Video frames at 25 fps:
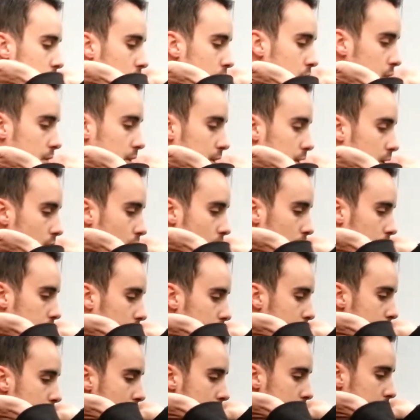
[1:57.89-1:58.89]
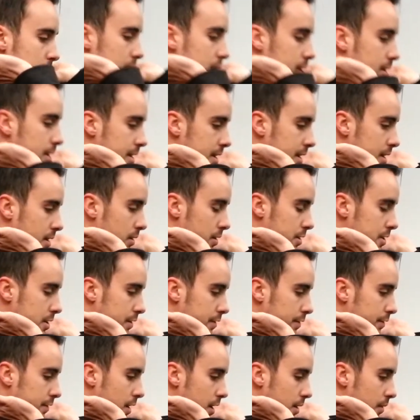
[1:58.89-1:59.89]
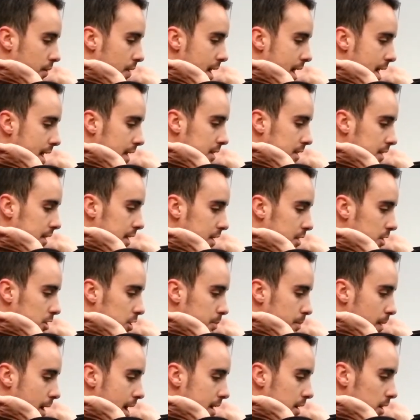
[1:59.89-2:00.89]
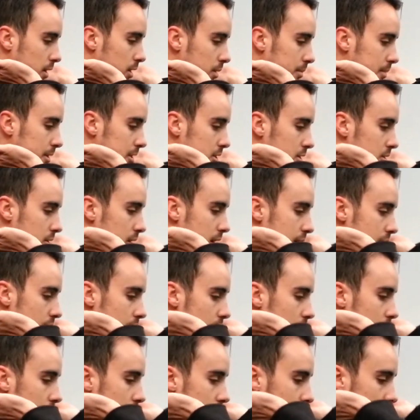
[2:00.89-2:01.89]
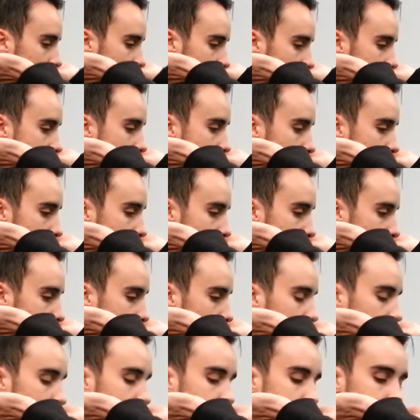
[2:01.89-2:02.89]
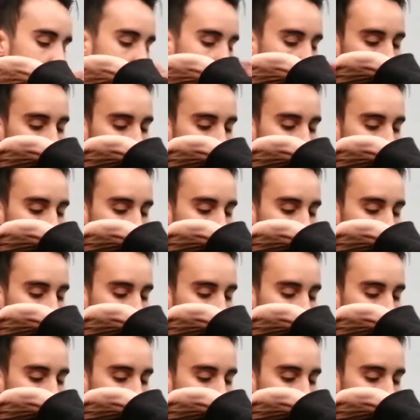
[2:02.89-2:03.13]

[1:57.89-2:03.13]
you can go from maybe here in your front rack to get your spine a little bit straighter, and now maybe you're here,